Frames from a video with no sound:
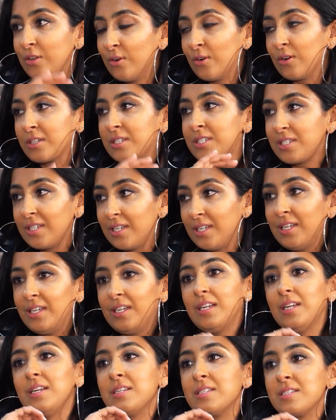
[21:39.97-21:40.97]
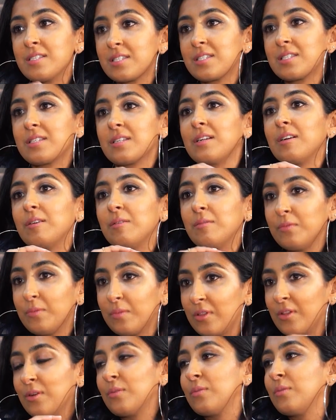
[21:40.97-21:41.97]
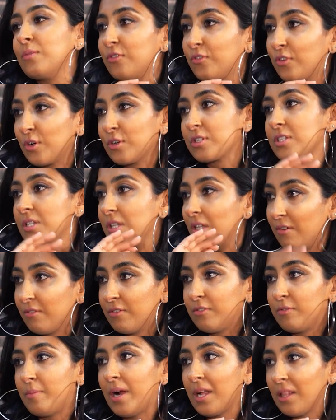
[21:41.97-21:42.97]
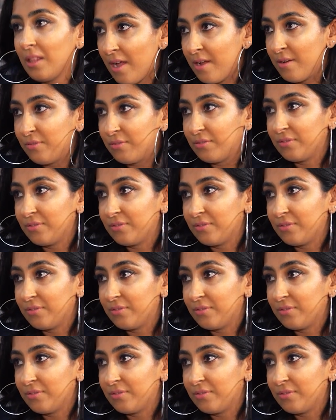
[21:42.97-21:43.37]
New York City is the first love of my life.